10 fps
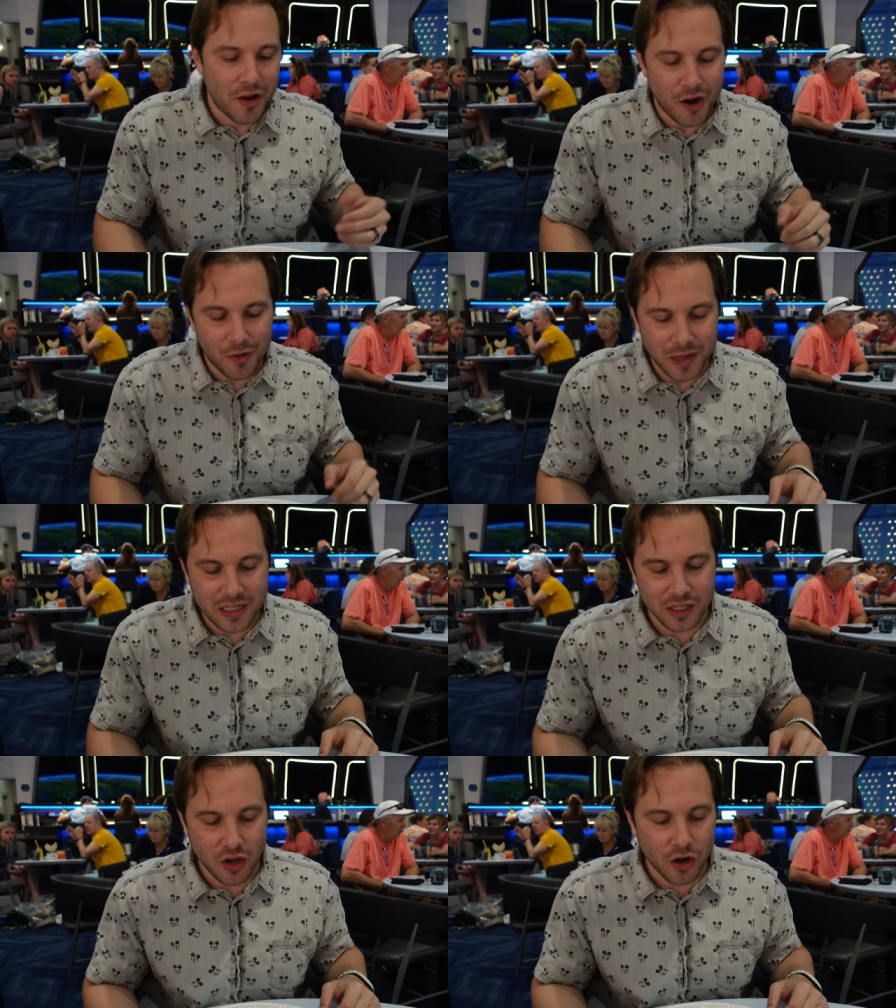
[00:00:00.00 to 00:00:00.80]
You know,
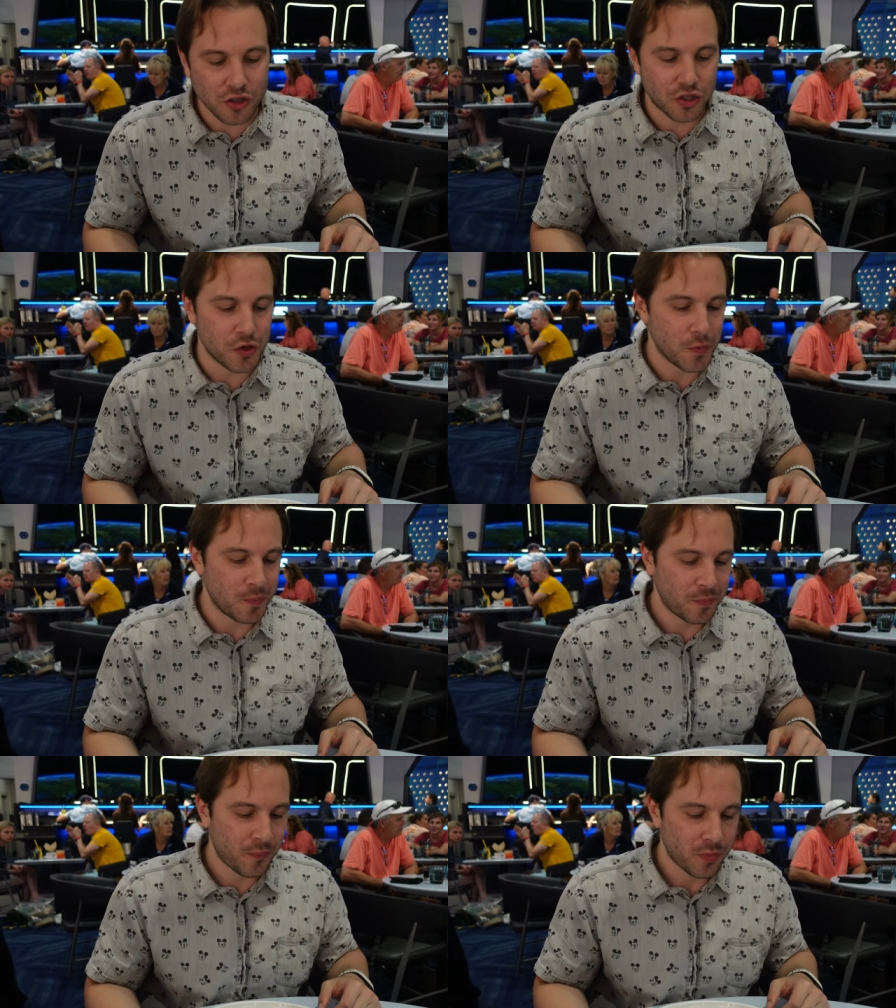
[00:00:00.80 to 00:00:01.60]
it's hard to.
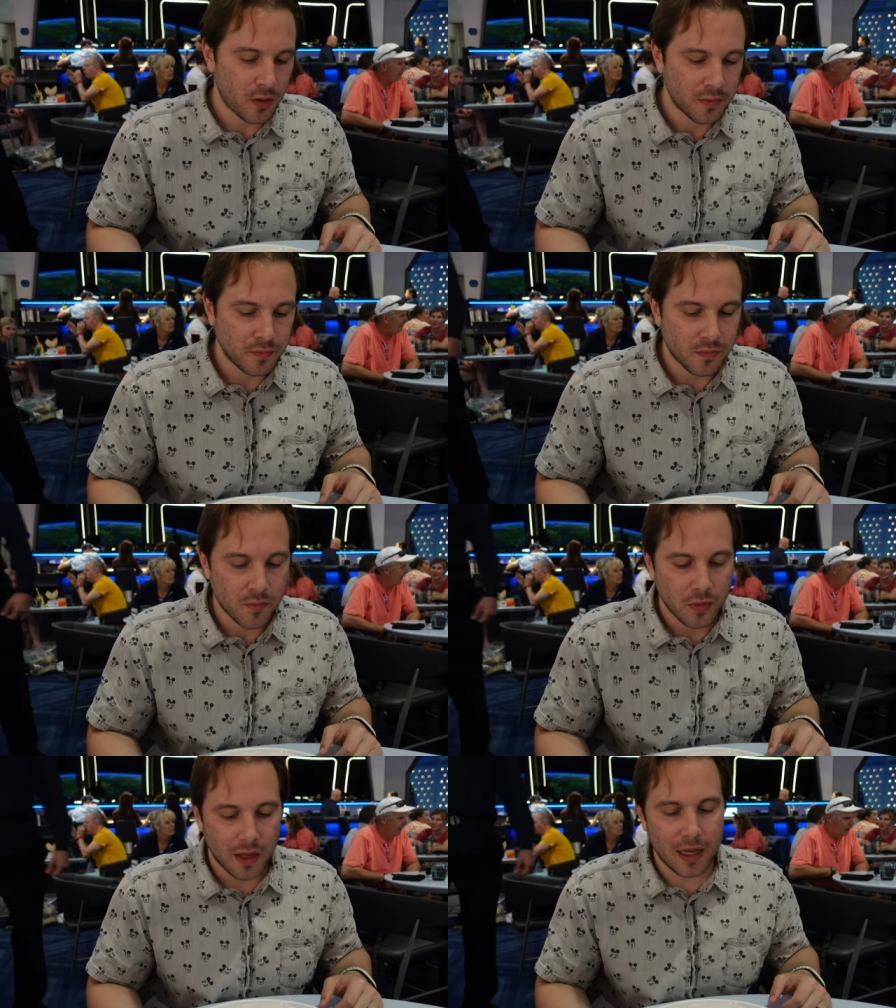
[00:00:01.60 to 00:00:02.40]

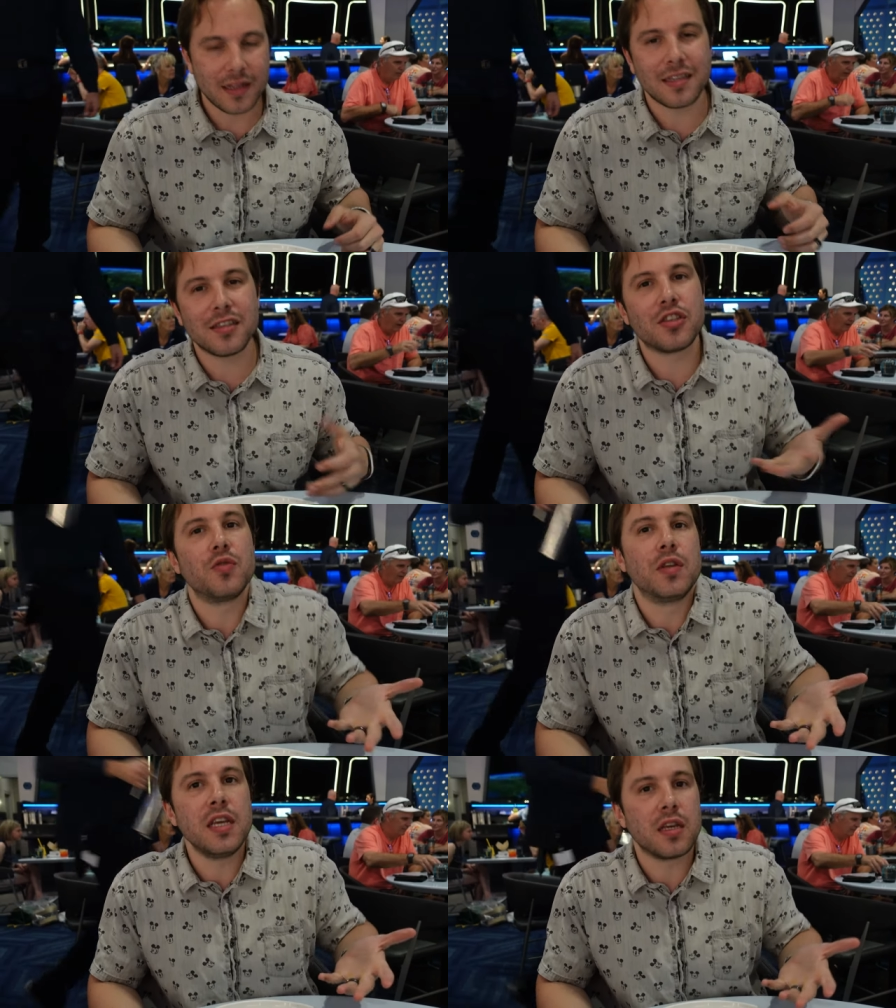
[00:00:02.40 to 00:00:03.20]
Hey, this is
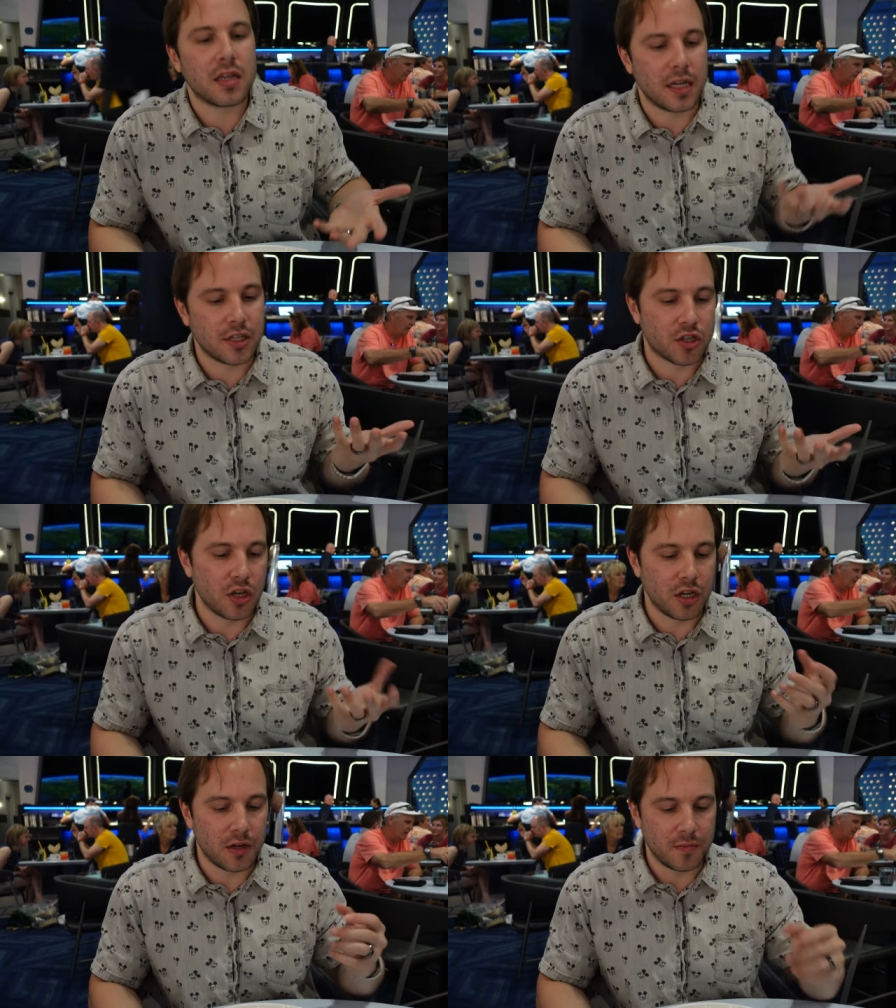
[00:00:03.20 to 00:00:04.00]
unique, it's
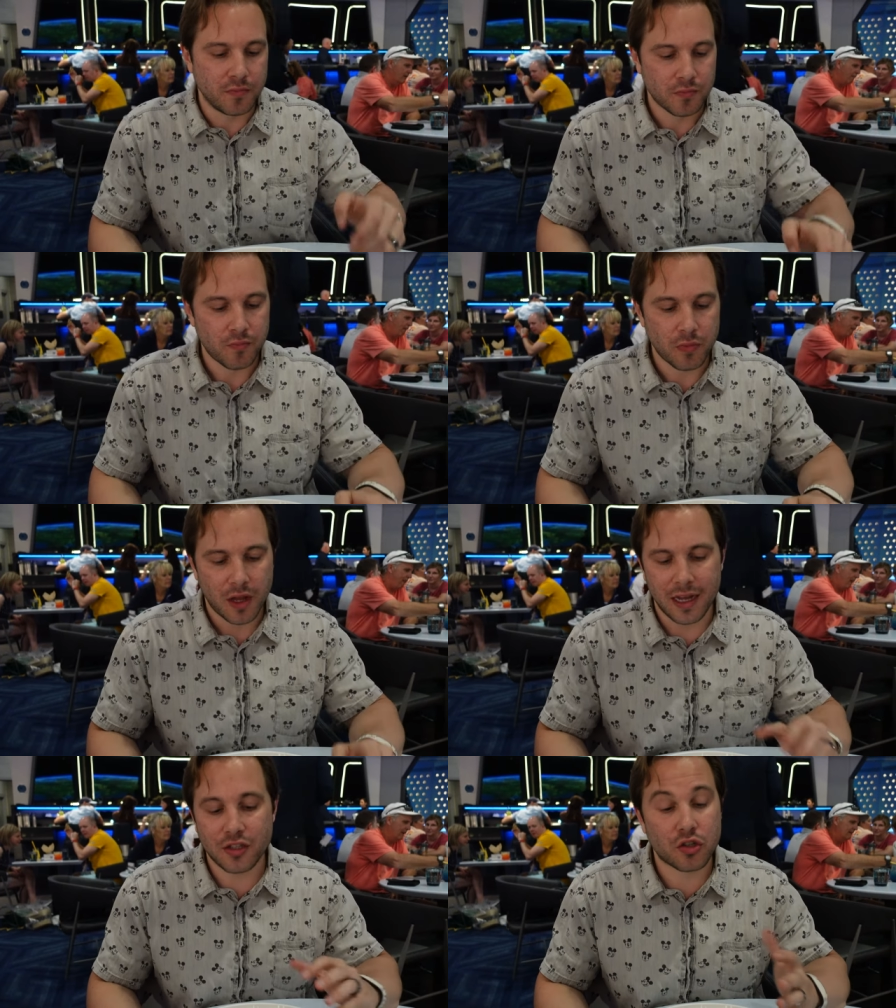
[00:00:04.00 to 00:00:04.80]
good.
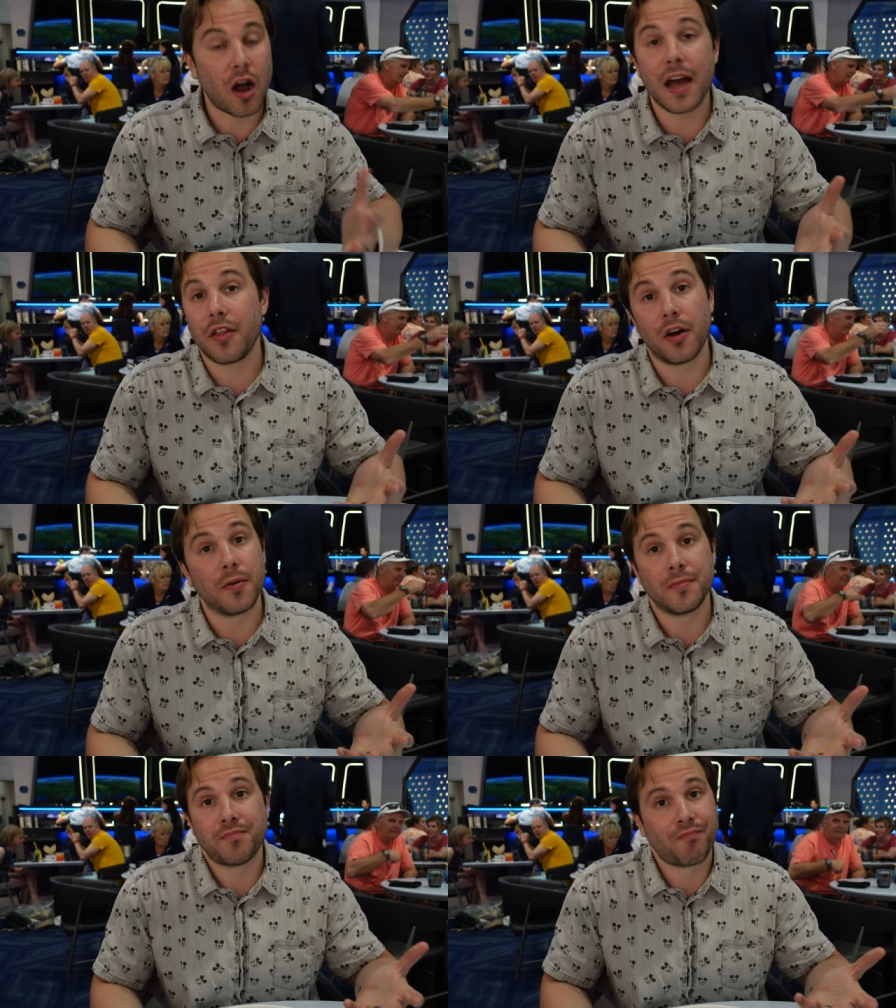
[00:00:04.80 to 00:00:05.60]
It's dry though.
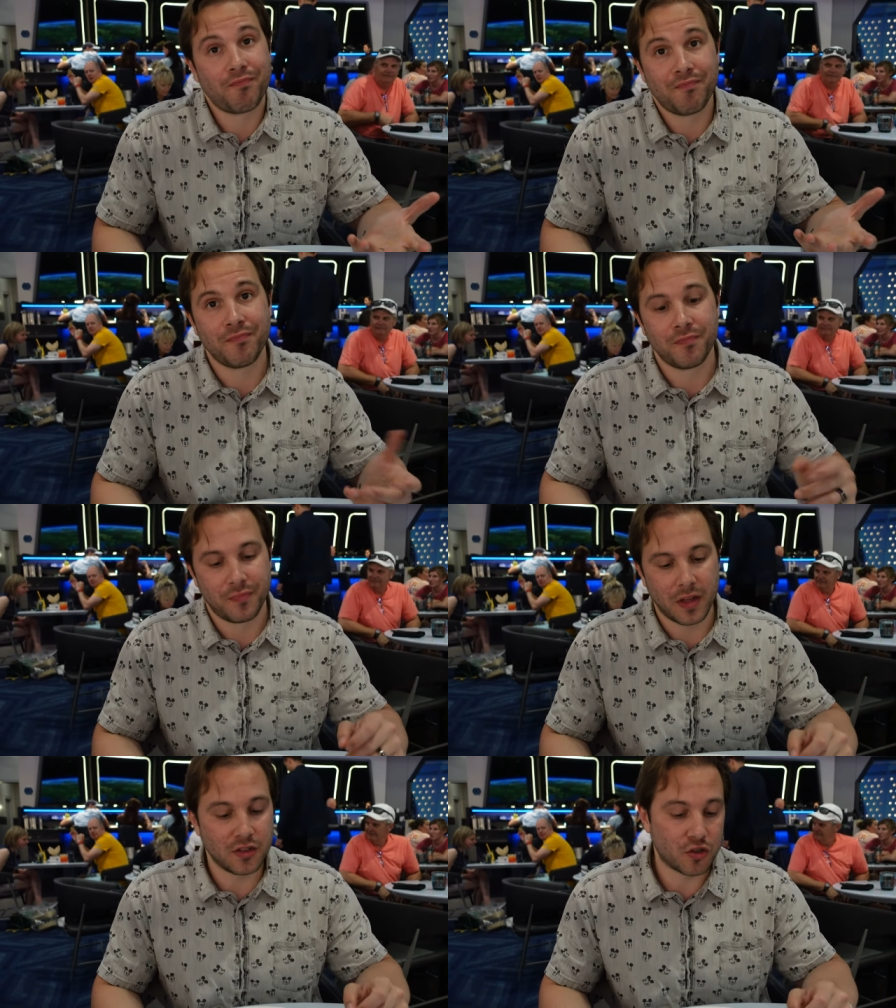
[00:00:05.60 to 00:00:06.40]

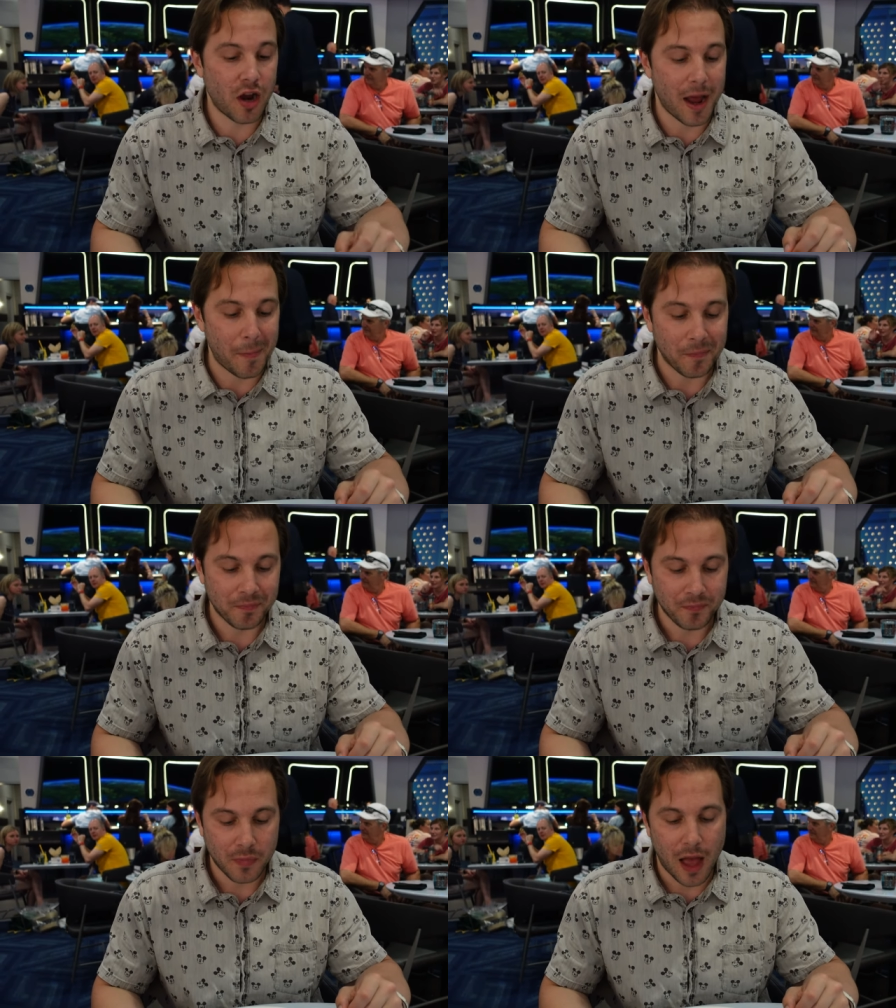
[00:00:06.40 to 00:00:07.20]
It's dry.
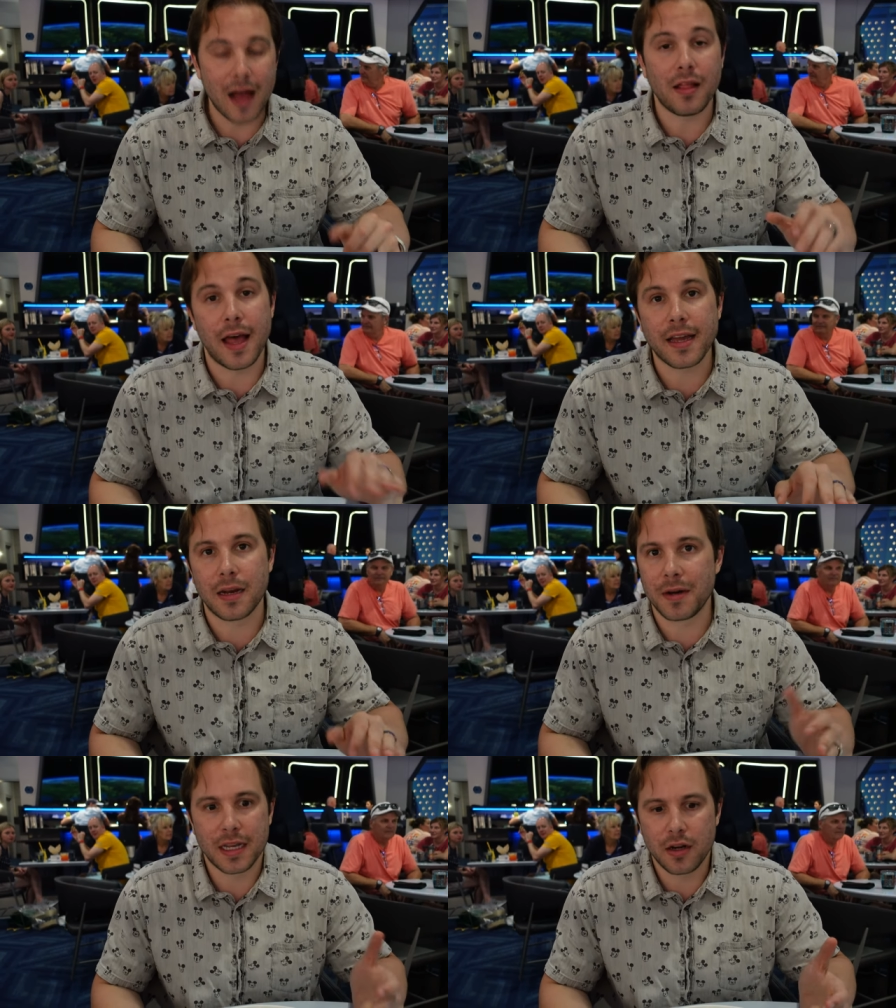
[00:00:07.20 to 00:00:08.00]
I like it. I'm
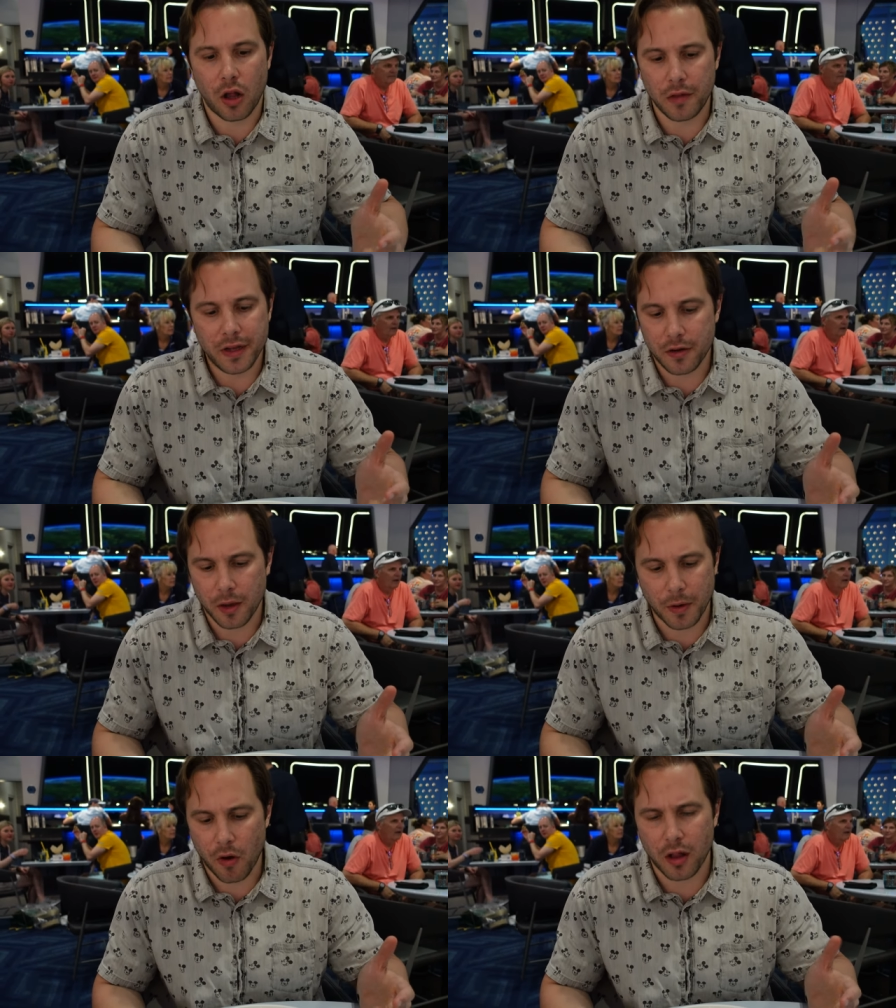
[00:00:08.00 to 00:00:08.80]
gonna eat all of it. Don't get
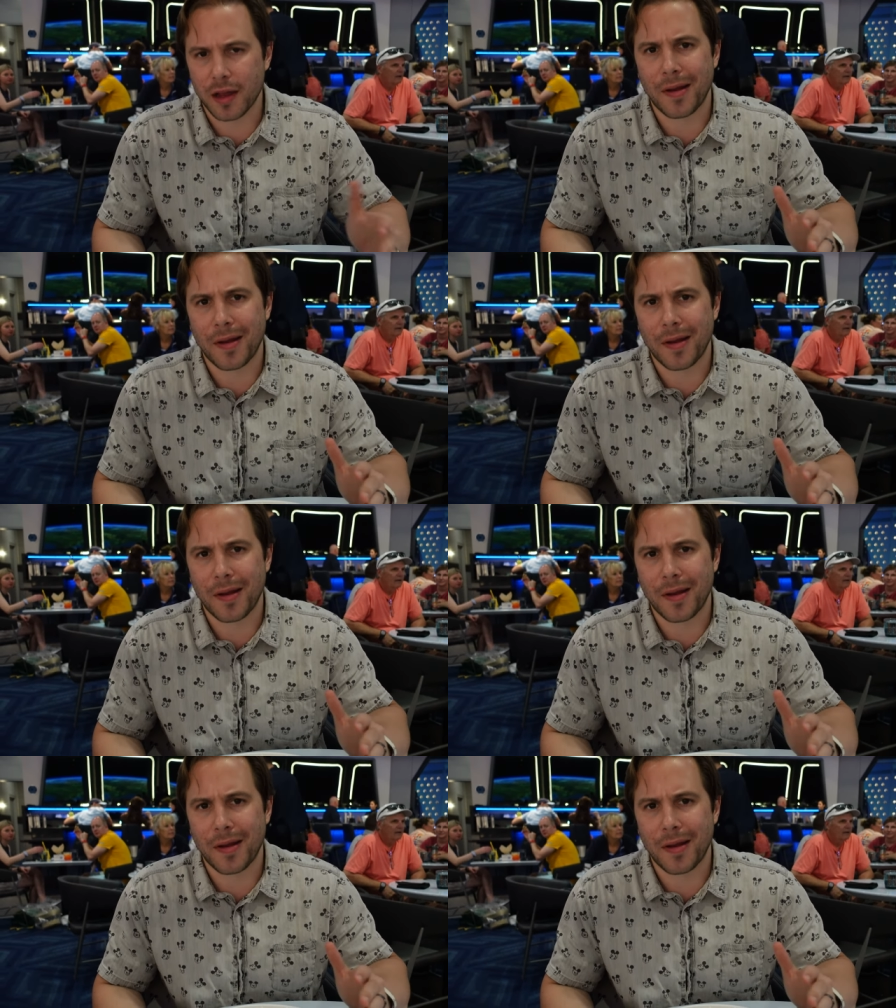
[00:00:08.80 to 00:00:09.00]
me wrong. I'm